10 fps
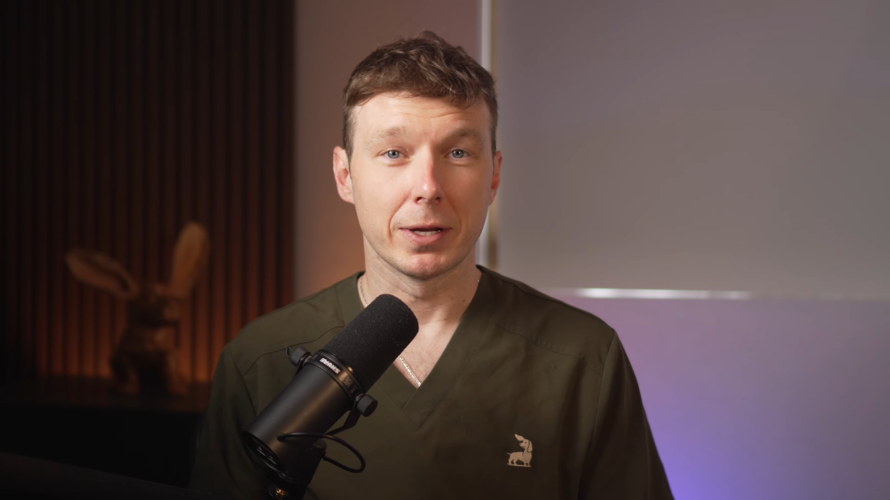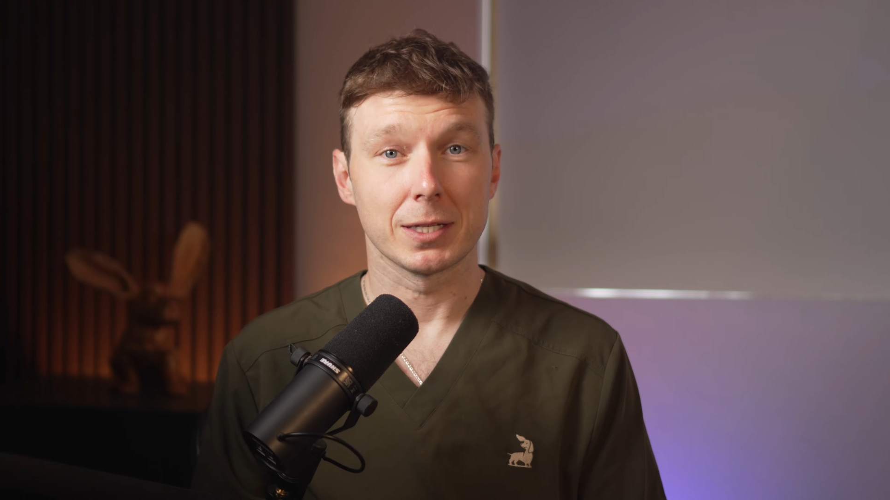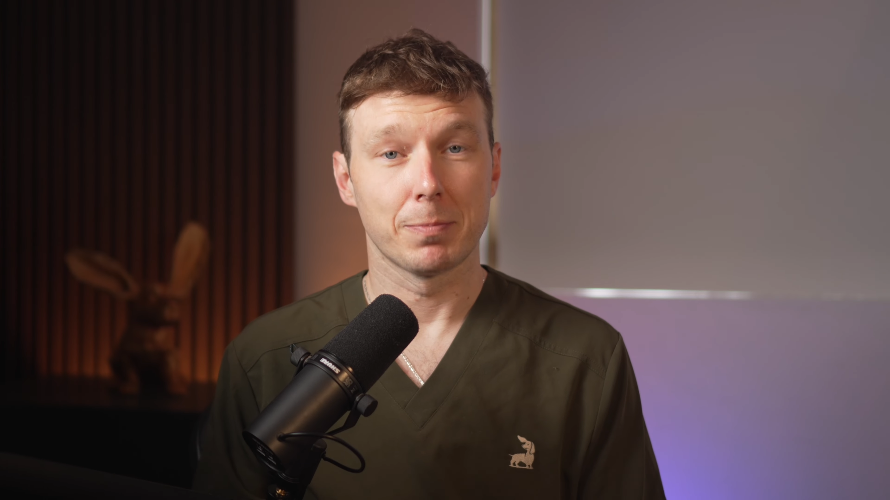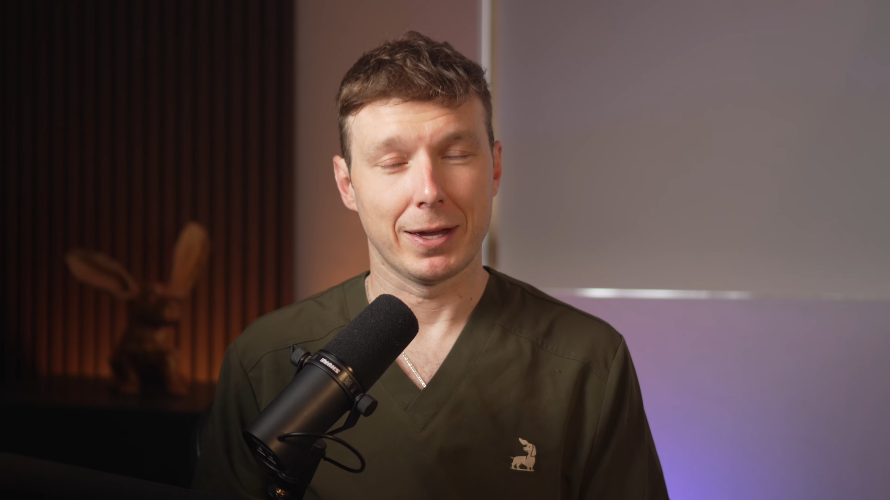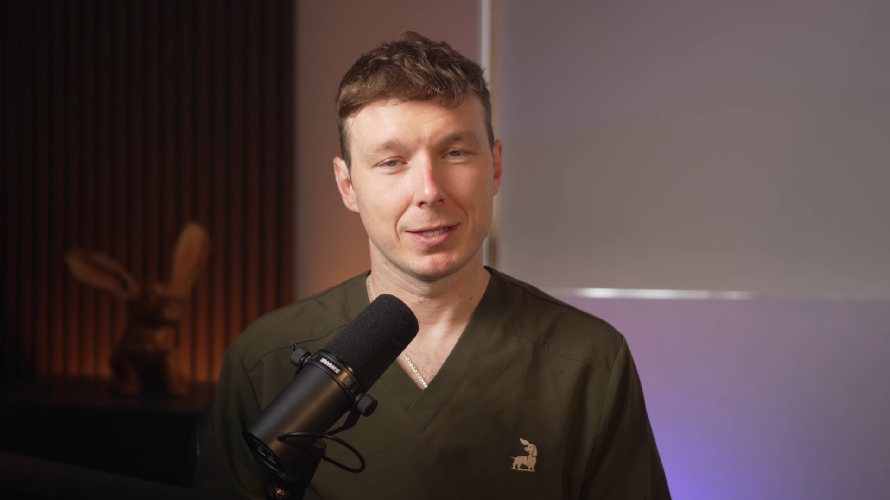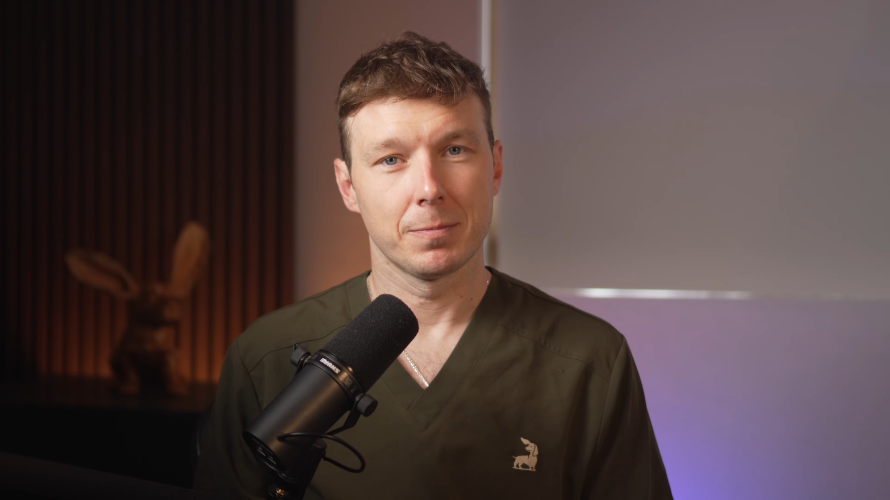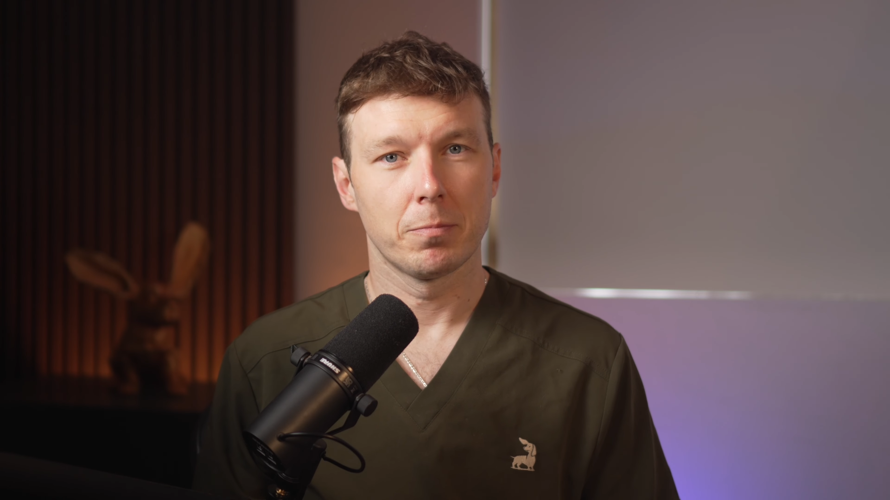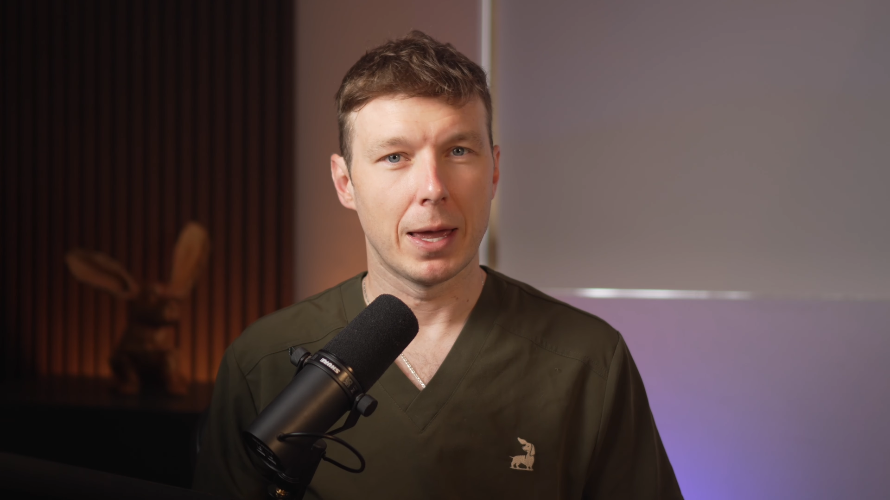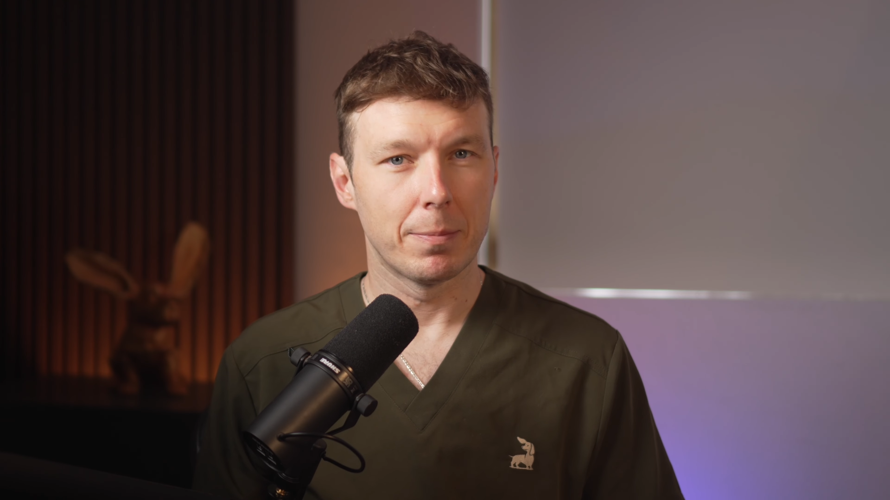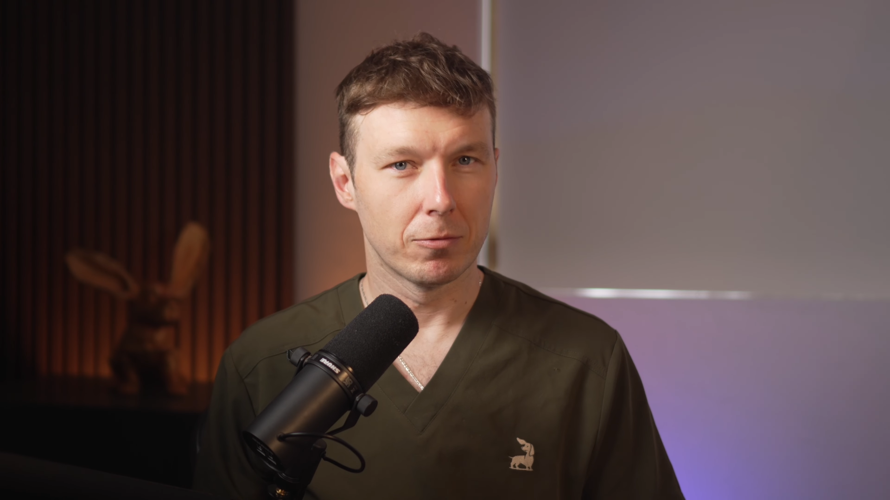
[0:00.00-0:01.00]
expect.
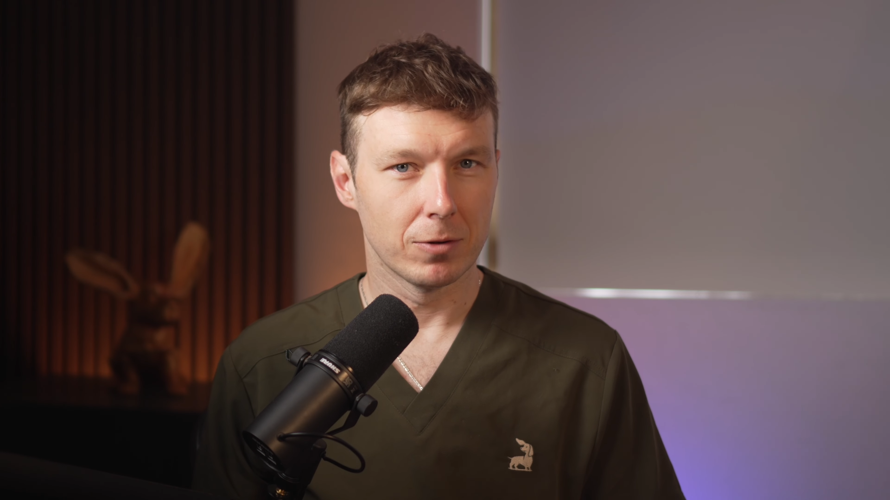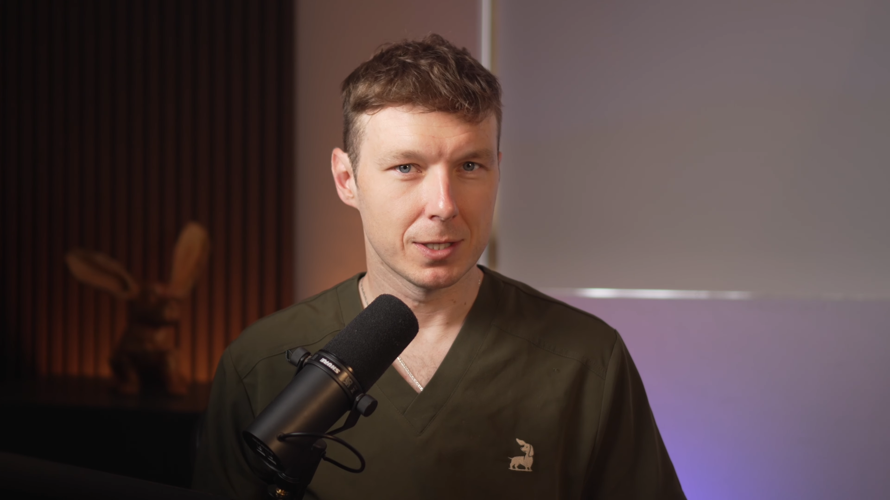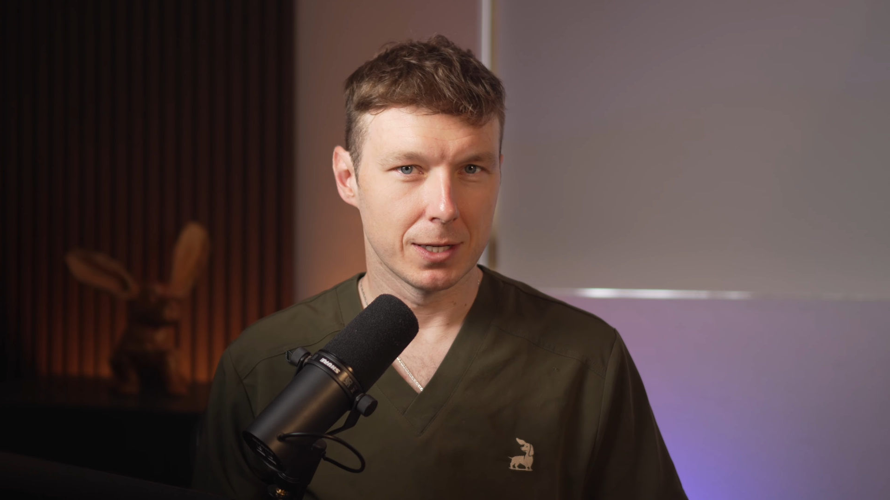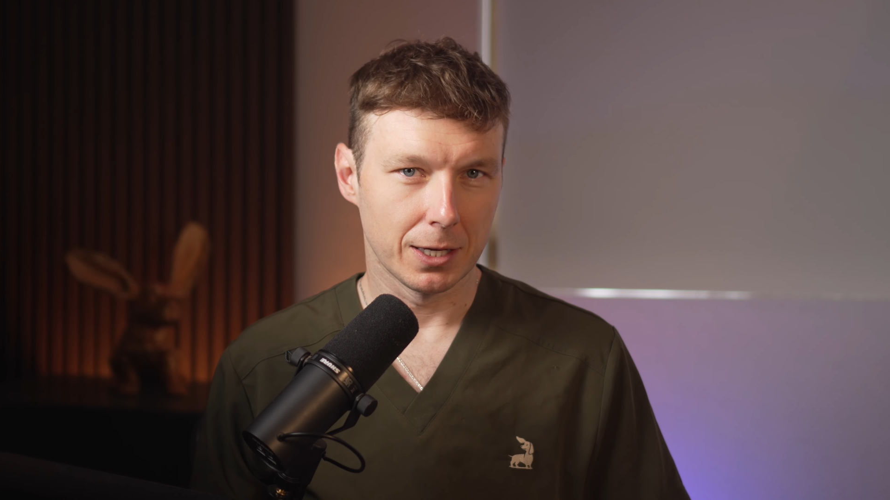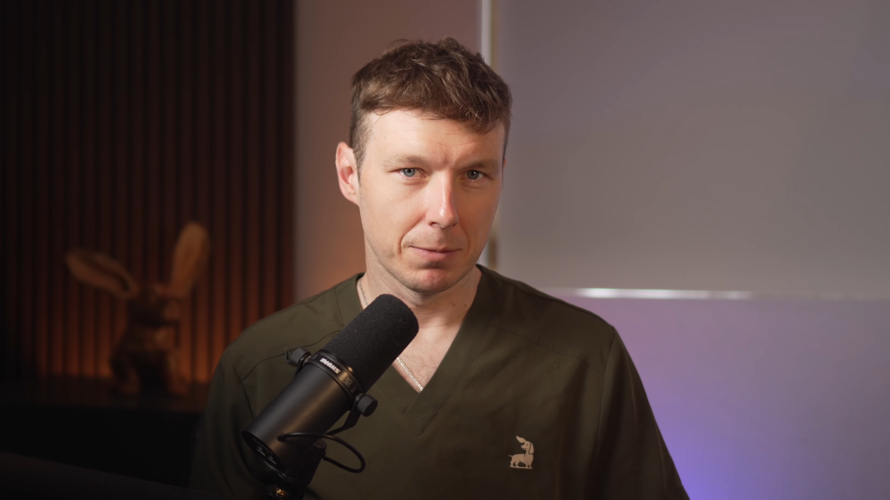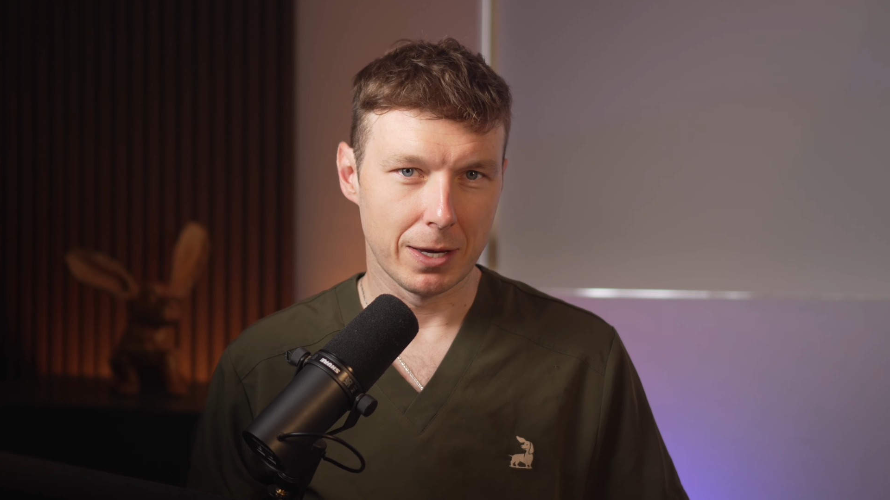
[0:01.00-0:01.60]
Paper rustling